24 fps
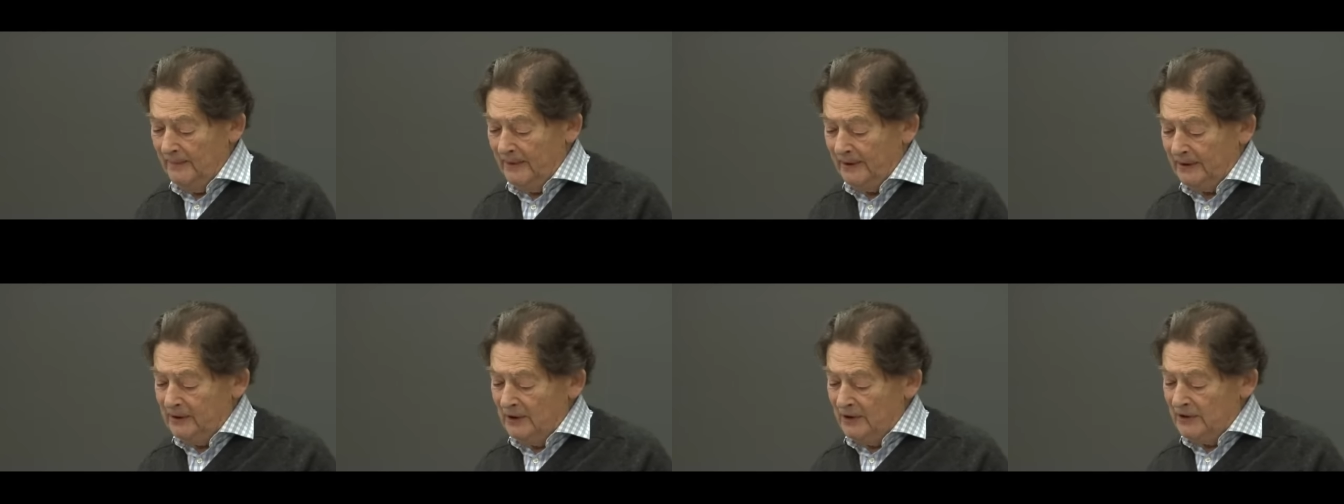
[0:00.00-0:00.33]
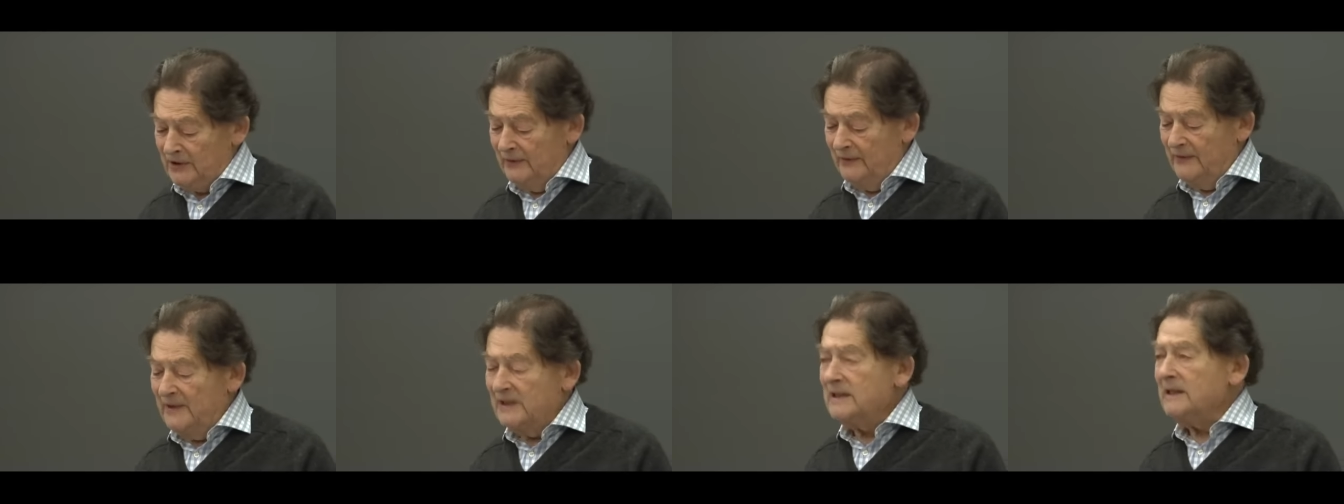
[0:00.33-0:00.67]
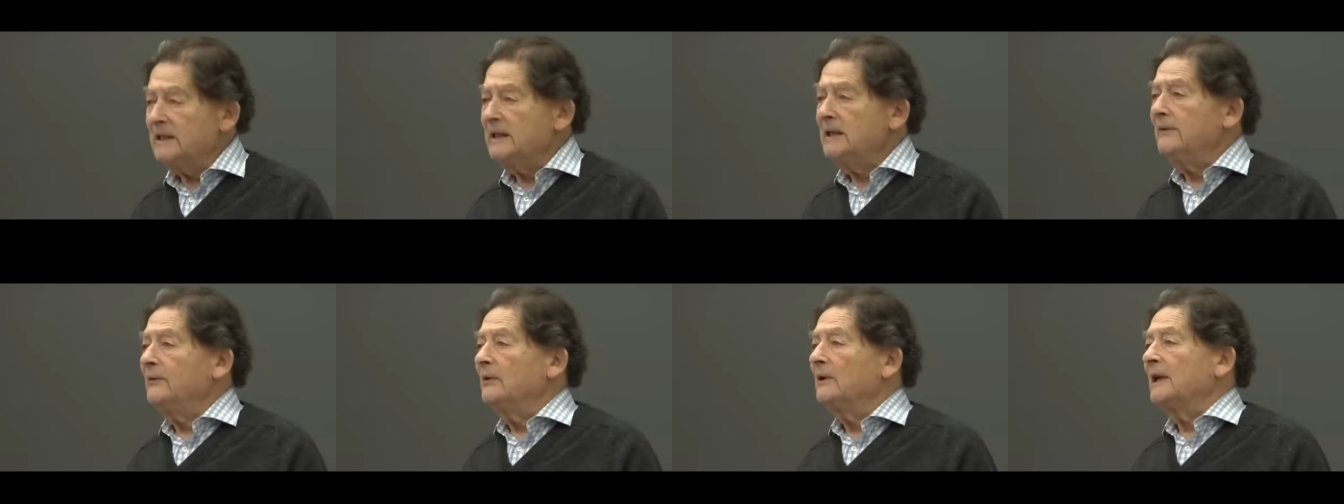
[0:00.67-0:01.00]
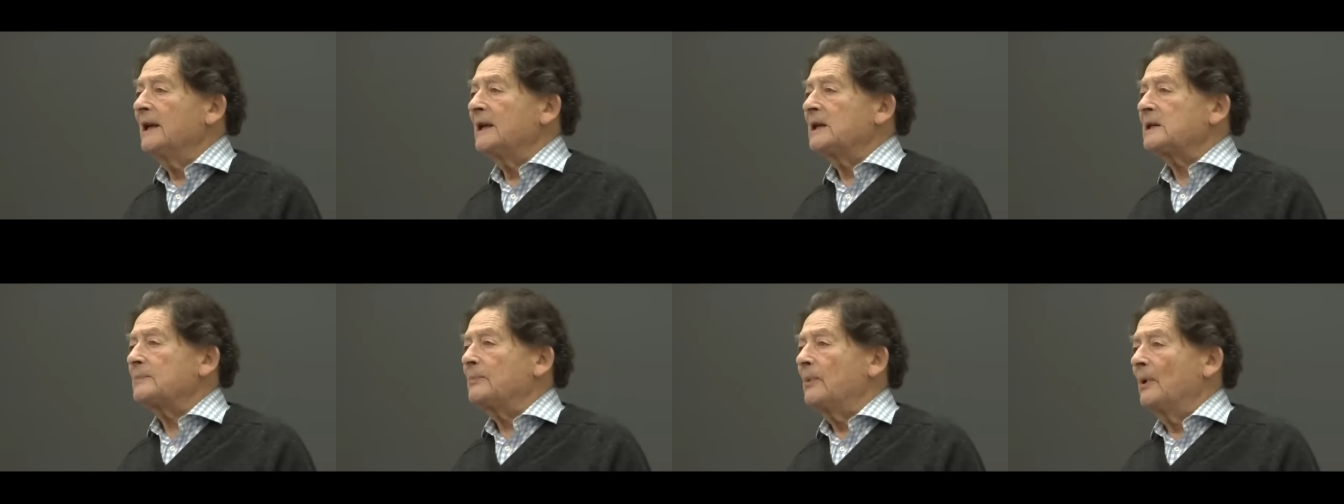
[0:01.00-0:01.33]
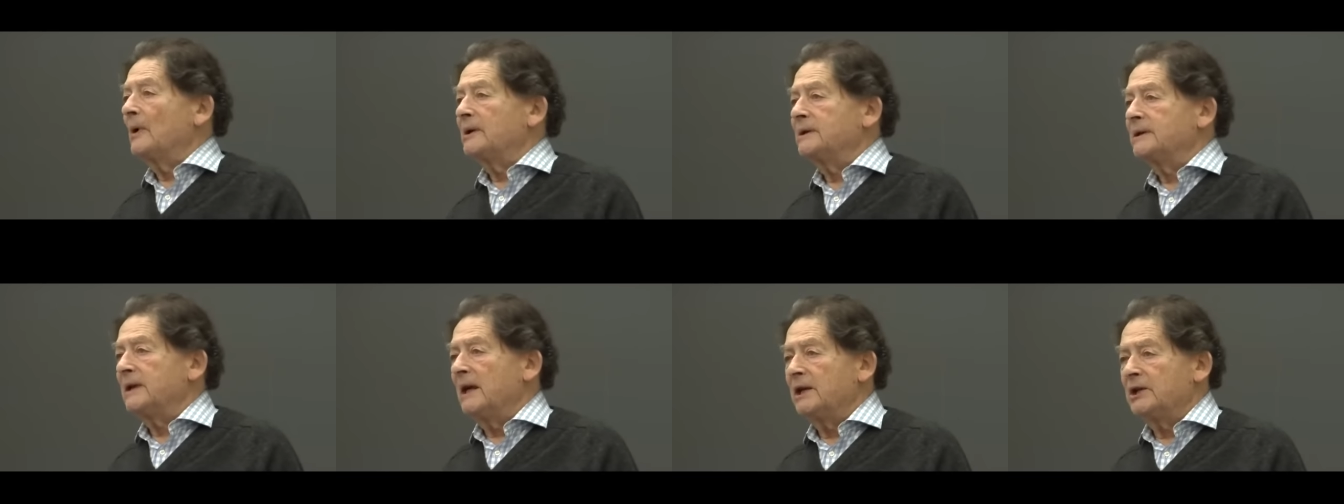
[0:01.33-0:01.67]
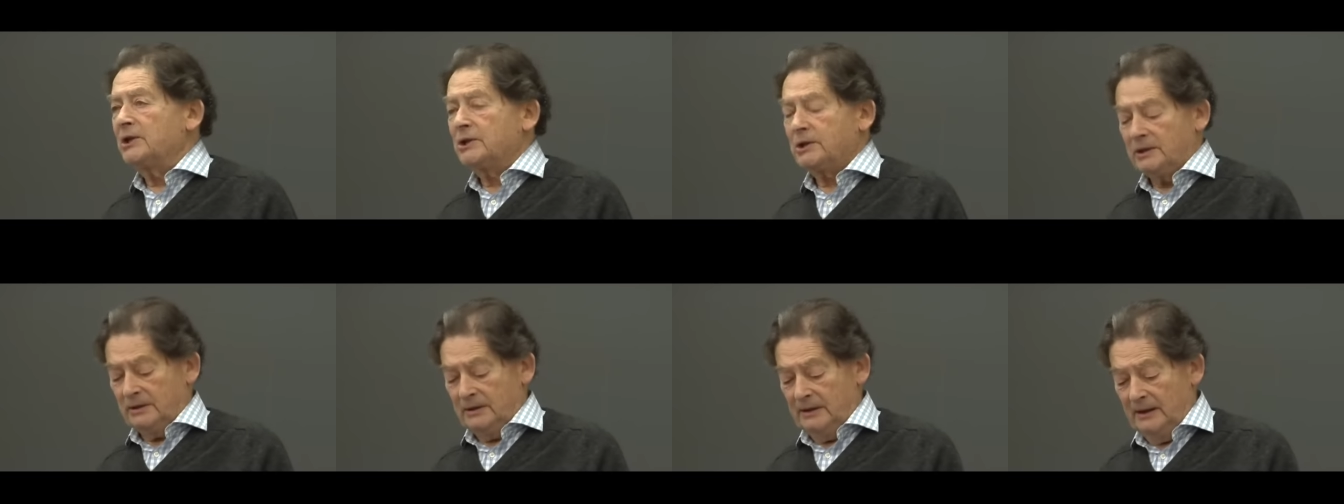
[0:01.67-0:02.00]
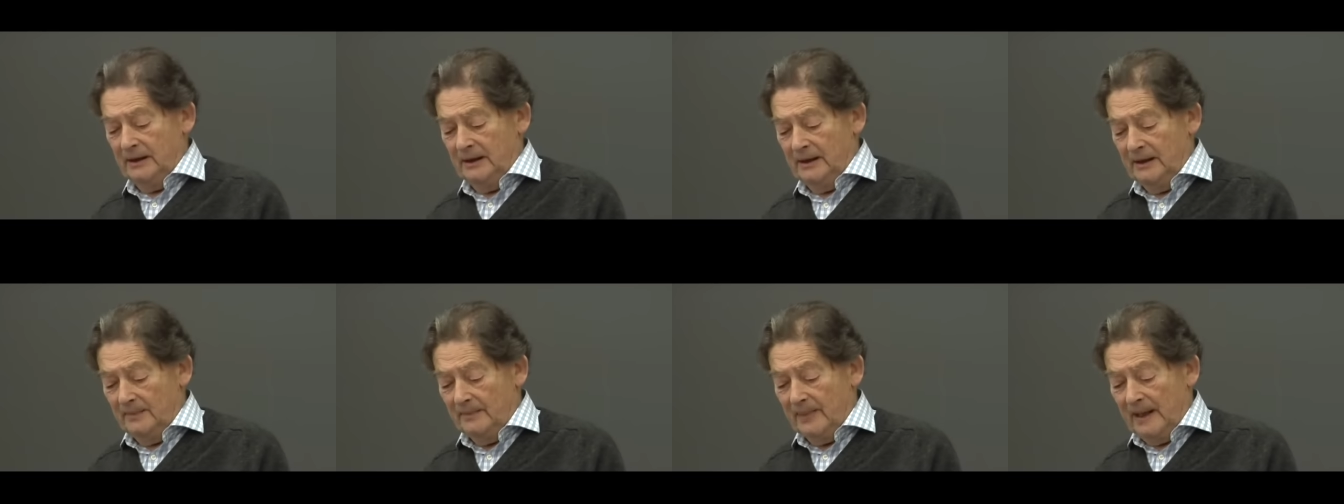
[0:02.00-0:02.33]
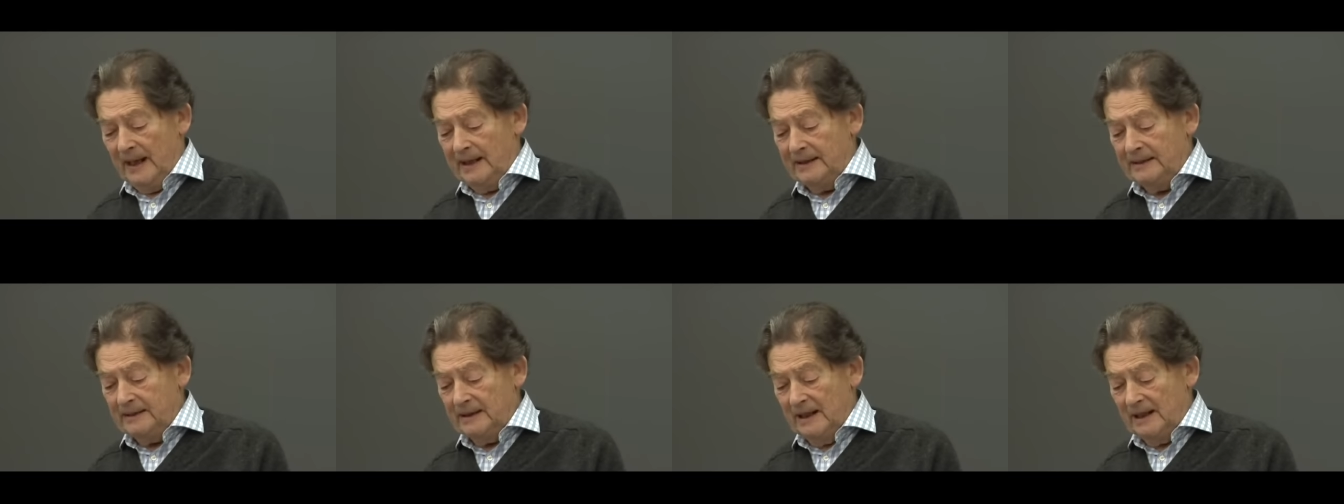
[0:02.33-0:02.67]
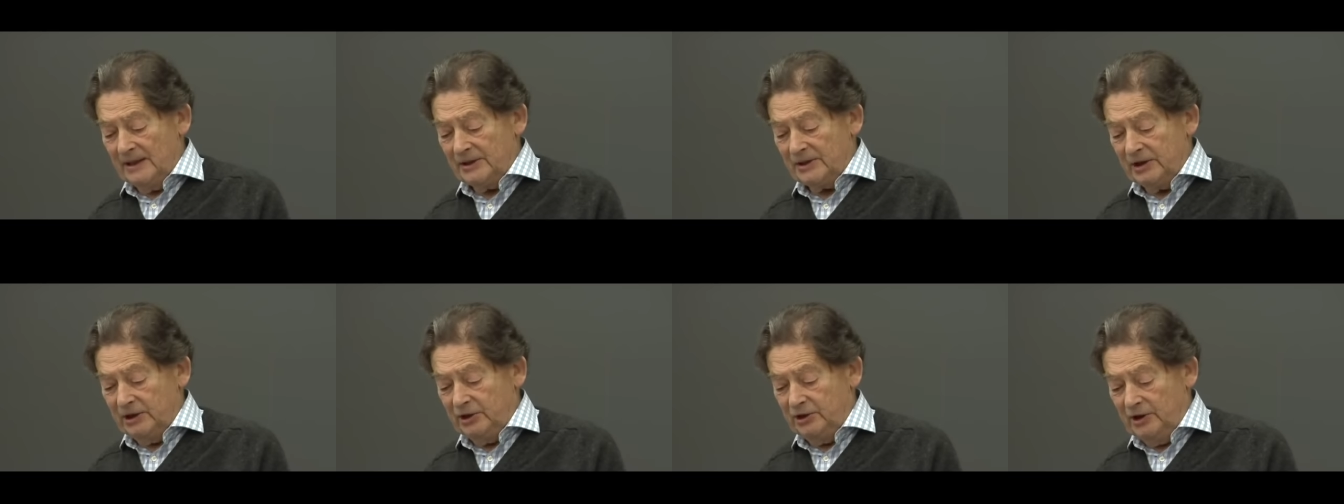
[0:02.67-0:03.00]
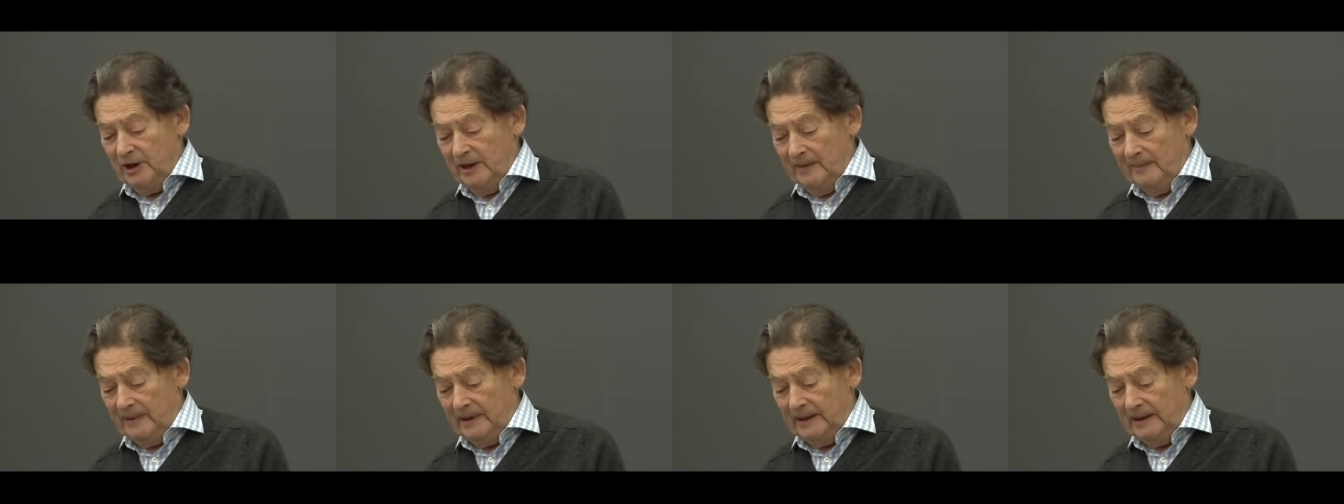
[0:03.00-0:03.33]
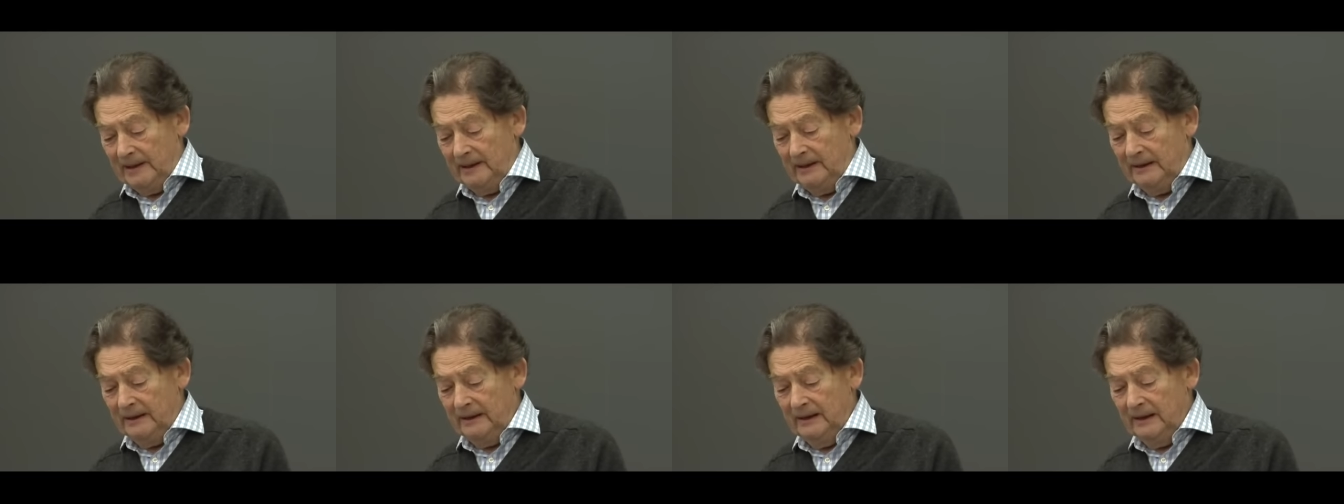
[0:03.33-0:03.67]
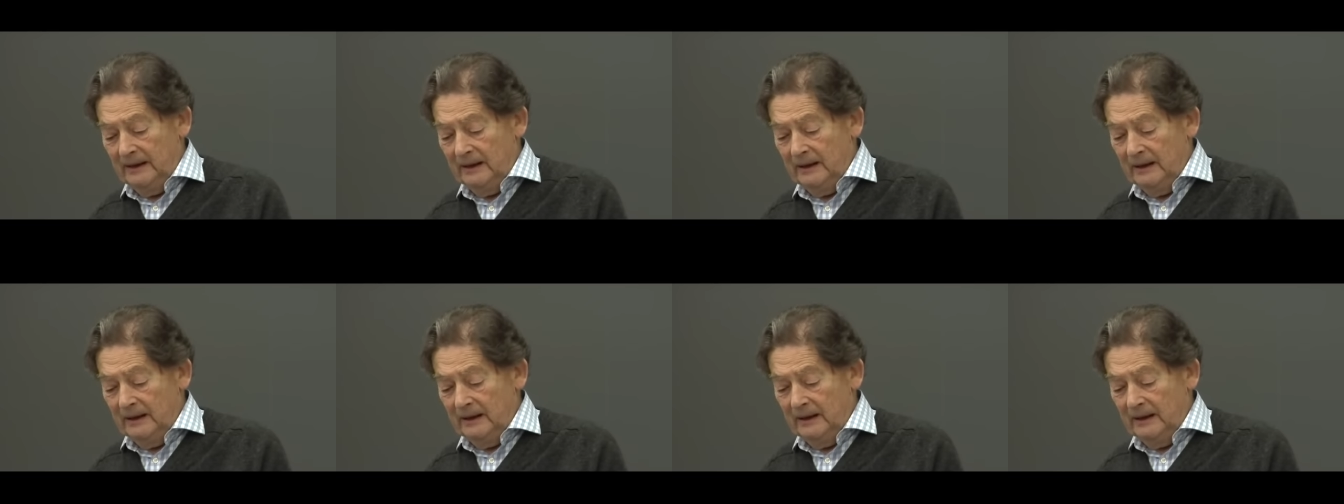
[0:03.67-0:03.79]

because of its evil exploitation by Nazi Germany